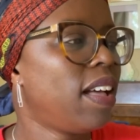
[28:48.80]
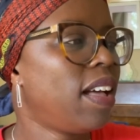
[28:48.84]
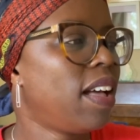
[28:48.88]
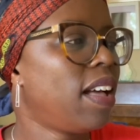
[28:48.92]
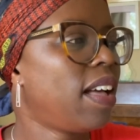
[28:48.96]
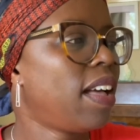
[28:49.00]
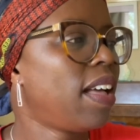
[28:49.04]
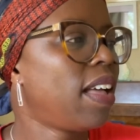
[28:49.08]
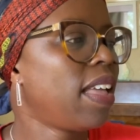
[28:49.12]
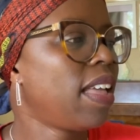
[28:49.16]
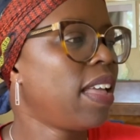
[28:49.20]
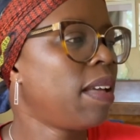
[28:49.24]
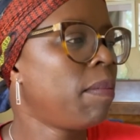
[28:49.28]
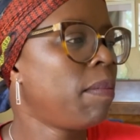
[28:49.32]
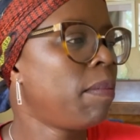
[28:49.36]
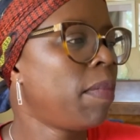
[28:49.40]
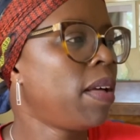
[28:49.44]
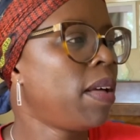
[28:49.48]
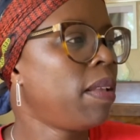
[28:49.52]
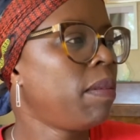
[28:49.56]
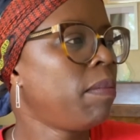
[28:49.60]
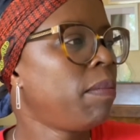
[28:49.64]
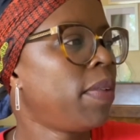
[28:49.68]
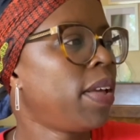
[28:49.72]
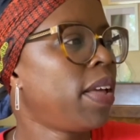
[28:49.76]
I am
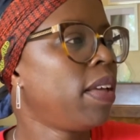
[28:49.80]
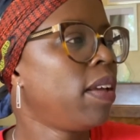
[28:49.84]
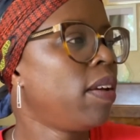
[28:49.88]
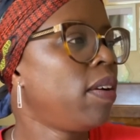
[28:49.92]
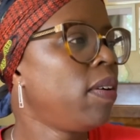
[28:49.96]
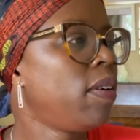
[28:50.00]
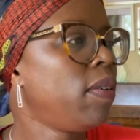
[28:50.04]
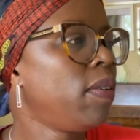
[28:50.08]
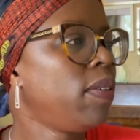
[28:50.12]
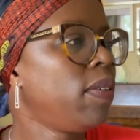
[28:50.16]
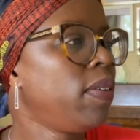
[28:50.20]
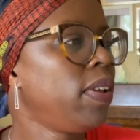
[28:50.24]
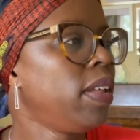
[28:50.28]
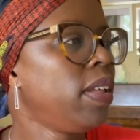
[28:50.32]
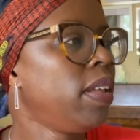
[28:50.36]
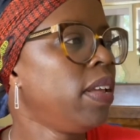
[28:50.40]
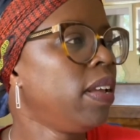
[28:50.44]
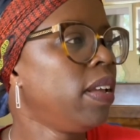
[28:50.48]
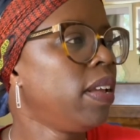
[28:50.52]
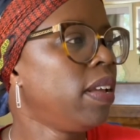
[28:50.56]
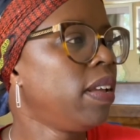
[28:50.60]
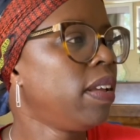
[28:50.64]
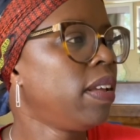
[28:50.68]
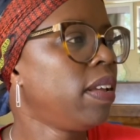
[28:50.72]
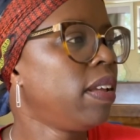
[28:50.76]
on my own
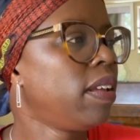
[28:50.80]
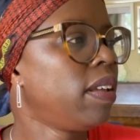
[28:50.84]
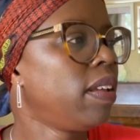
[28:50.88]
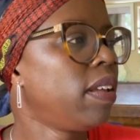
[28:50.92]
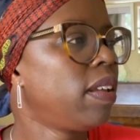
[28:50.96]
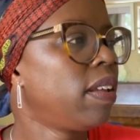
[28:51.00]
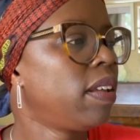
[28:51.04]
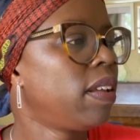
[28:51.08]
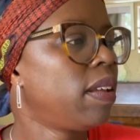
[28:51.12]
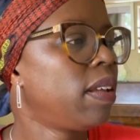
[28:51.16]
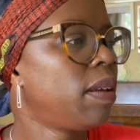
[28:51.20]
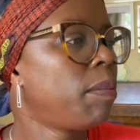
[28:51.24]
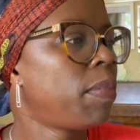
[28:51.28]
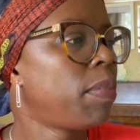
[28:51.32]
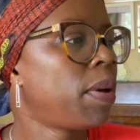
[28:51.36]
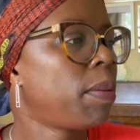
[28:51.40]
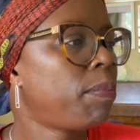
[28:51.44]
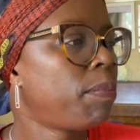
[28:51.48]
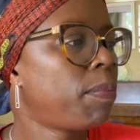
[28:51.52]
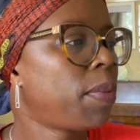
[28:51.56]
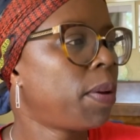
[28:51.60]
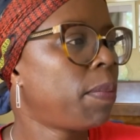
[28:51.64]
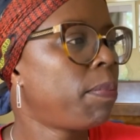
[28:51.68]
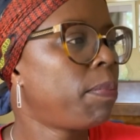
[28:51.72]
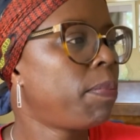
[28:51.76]
here.
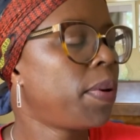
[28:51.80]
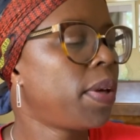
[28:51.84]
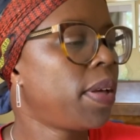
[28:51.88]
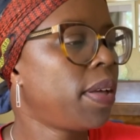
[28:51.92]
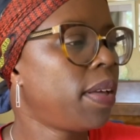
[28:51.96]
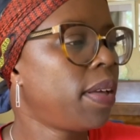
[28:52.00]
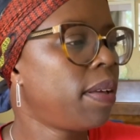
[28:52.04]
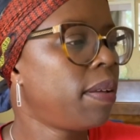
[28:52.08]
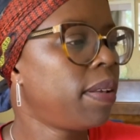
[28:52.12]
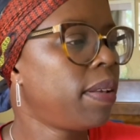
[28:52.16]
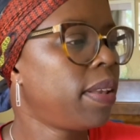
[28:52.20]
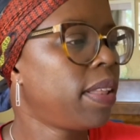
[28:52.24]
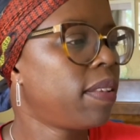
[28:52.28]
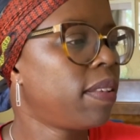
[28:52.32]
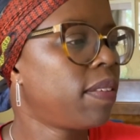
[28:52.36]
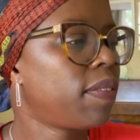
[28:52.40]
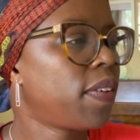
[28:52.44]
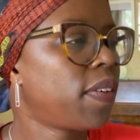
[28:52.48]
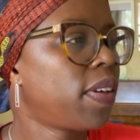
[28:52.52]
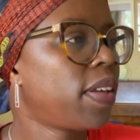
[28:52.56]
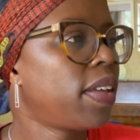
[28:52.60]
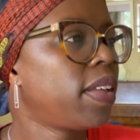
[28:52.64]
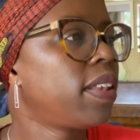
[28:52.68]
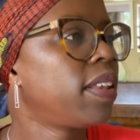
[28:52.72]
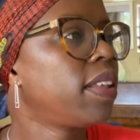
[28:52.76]
Let's
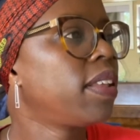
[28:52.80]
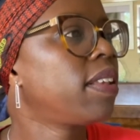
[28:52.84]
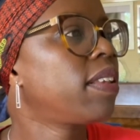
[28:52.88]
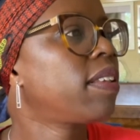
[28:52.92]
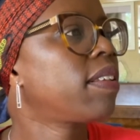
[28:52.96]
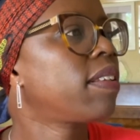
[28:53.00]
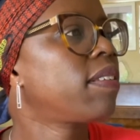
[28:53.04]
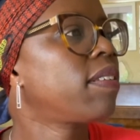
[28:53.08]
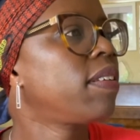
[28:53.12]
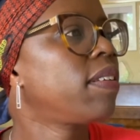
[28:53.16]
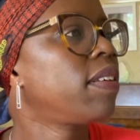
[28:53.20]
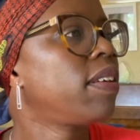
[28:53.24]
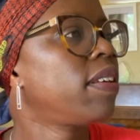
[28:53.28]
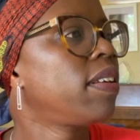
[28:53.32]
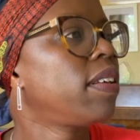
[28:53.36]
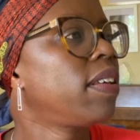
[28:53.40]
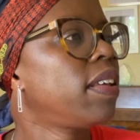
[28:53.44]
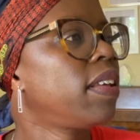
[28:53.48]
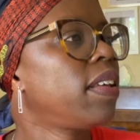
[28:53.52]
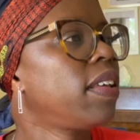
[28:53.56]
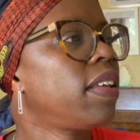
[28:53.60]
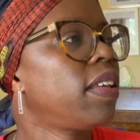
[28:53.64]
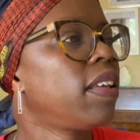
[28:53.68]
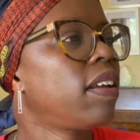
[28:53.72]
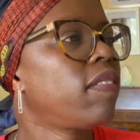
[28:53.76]
find it.
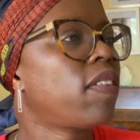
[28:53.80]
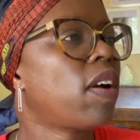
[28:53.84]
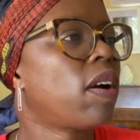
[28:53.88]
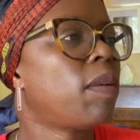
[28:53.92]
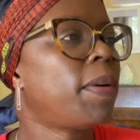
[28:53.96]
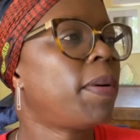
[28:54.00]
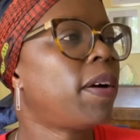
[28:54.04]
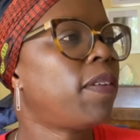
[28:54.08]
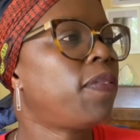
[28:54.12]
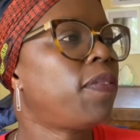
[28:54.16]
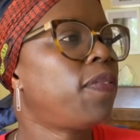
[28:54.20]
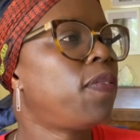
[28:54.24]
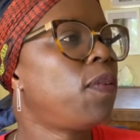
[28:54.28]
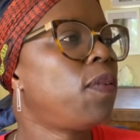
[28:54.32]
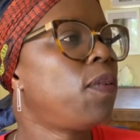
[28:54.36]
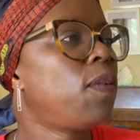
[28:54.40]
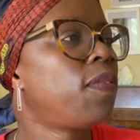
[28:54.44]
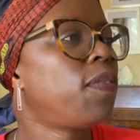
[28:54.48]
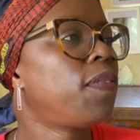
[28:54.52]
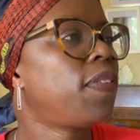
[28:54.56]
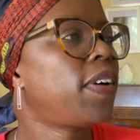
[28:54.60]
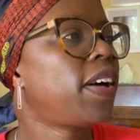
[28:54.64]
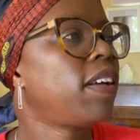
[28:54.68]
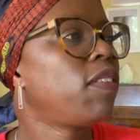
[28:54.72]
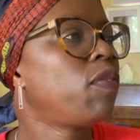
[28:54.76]
I've got about 4 or
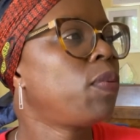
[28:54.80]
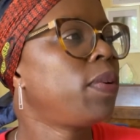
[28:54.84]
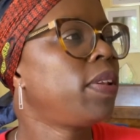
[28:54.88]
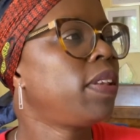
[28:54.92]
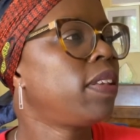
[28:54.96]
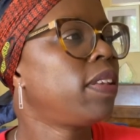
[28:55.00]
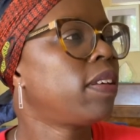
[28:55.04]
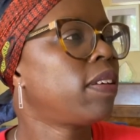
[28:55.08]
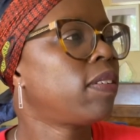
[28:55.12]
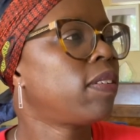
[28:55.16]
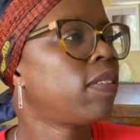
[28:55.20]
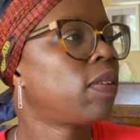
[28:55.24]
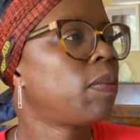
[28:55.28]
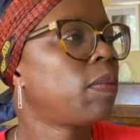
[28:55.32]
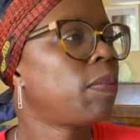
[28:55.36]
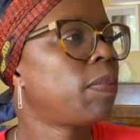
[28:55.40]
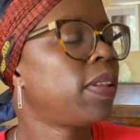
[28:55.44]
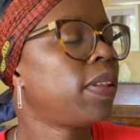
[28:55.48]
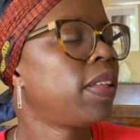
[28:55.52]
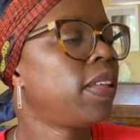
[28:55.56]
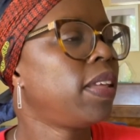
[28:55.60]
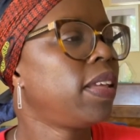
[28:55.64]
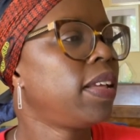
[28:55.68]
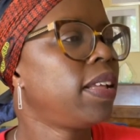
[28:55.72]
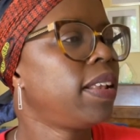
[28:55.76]
5 windows open
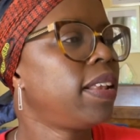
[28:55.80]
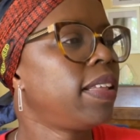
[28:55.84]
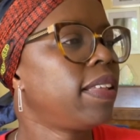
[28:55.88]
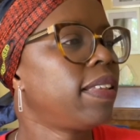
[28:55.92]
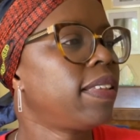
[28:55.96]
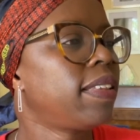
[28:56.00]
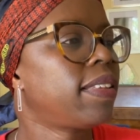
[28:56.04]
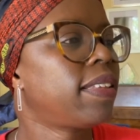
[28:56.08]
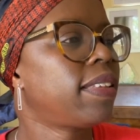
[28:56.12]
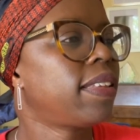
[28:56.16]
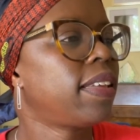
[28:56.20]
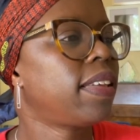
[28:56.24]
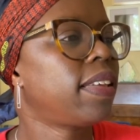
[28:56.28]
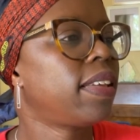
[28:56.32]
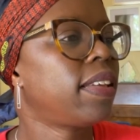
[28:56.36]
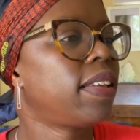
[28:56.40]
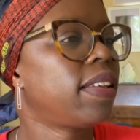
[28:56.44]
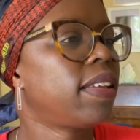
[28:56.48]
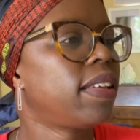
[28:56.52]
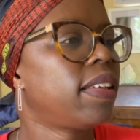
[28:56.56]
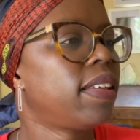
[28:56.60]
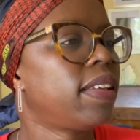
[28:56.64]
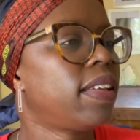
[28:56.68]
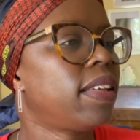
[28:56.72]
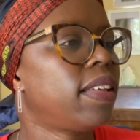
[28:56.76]
here. Let's see.
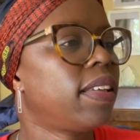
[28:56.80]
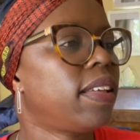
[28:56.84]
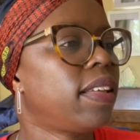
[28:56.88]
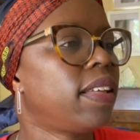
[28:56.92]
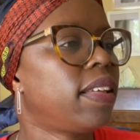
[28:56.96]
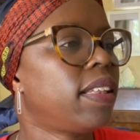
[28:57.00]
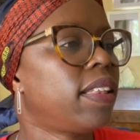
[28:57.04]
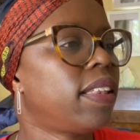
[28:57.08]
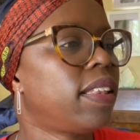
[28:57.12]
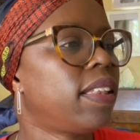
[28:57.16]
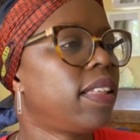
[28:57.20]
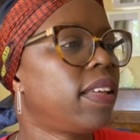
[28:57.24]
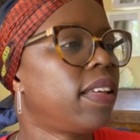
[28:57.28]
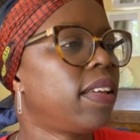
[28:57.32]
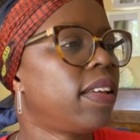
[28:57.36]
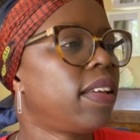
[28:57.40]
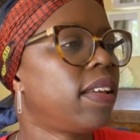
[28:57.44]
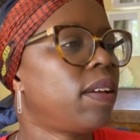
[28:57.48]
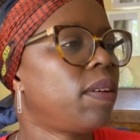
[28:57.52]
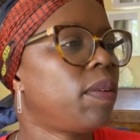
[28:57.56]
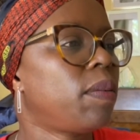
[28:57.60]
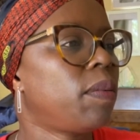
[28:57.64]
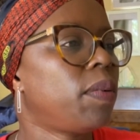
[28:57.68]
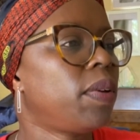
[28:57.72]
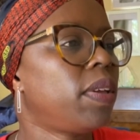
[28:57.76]
There
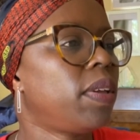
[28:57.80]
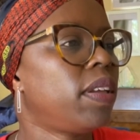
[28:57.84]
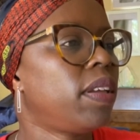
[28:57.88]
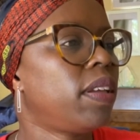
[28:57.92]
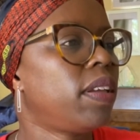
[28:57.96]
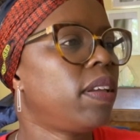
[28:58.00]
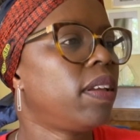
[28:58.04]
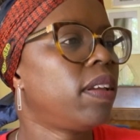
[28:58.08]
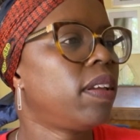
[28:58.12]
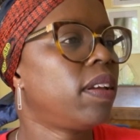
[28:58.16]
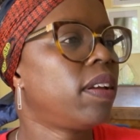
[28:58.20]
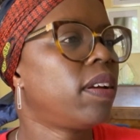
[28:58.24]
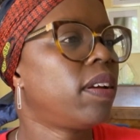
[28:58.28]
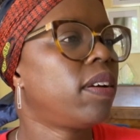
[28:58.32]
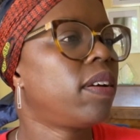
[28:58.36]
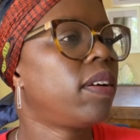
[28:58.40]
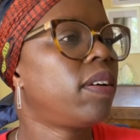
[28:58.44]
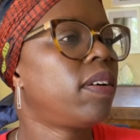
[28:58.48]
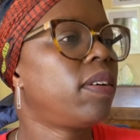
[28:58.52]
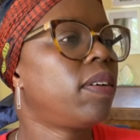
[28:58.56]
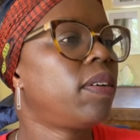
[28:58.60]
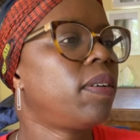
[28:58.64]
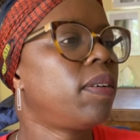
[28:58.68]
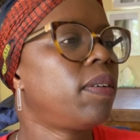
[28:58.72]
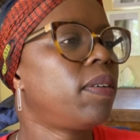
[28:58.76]
we
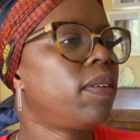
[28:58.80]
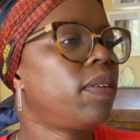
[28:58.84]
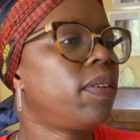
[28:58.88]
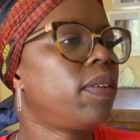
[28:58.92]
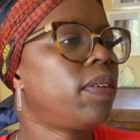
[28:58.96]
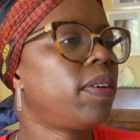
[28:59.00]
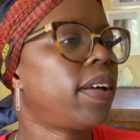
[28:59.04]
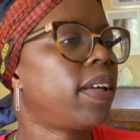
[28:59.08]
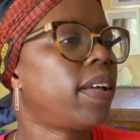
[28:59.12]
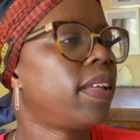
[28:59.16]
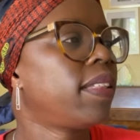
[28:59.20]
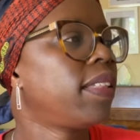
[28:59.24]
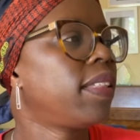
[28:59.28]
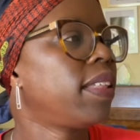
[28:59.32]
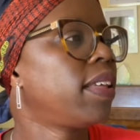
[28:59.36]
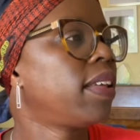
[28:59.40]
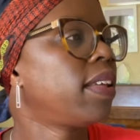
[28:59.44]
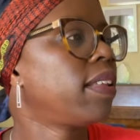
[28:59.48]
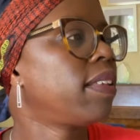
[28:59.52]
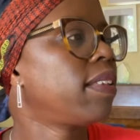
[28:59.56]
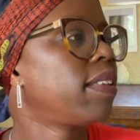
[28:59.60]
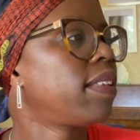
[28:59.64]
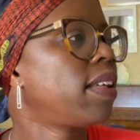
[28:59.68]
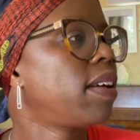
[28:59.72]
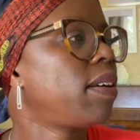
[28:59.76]
go. I think
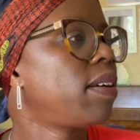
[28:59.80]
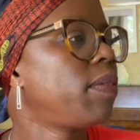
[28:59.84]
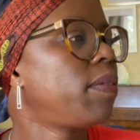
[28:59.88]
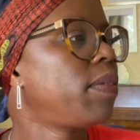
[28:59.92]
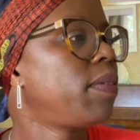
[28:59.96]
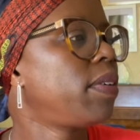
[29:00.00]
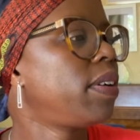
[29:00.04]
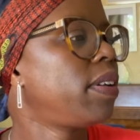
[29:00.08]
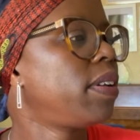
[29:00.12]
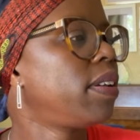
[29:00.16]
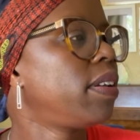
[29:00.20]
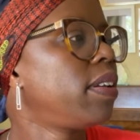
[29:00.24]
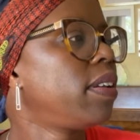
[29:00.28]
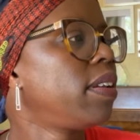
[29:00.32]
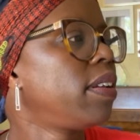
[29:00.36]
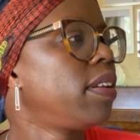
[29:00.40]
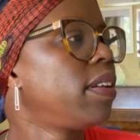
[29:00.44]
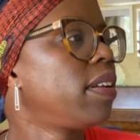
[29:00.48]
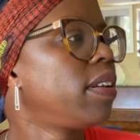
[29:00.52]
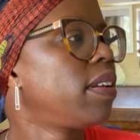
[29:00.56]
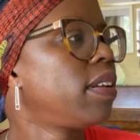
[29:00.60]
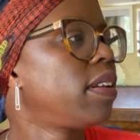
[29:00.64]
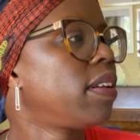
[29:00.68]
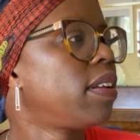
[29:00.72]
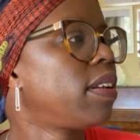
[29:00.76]
it's that one.
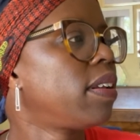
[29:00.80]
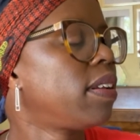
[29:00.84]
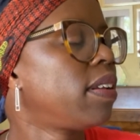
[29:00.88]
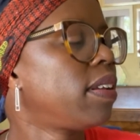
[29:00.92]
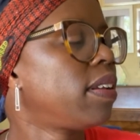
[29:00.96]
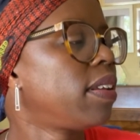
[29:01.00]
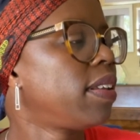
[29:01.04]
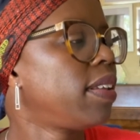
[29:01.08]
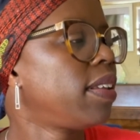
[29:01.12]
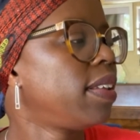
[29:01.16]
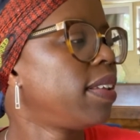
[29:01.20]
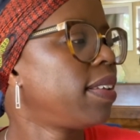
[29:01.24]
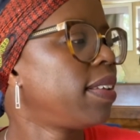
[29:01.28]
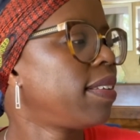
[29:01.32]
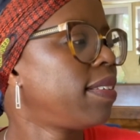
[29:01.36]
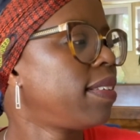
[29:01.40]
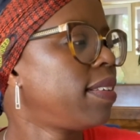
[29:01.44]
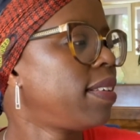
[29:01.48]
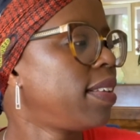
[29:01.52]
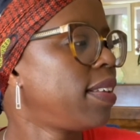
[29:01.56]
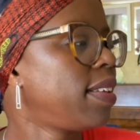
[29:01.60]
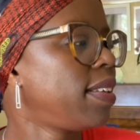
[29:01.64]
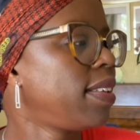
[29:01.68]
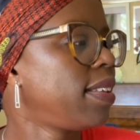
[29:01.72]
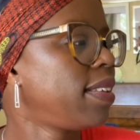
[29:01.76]
Yes,
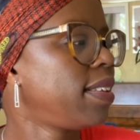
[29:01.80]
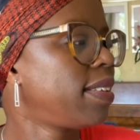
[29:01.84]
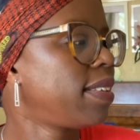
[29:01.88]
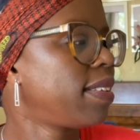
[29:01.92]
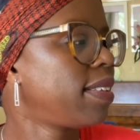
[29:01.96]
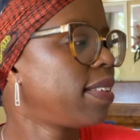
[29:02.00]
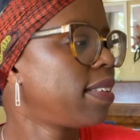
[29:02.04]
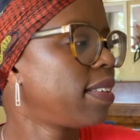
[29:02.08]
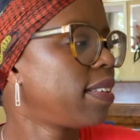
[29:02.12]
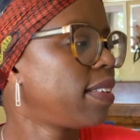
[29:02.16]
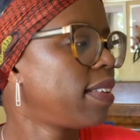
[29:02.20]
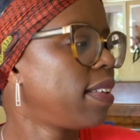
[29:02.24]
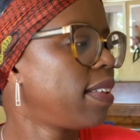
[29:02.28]
it is.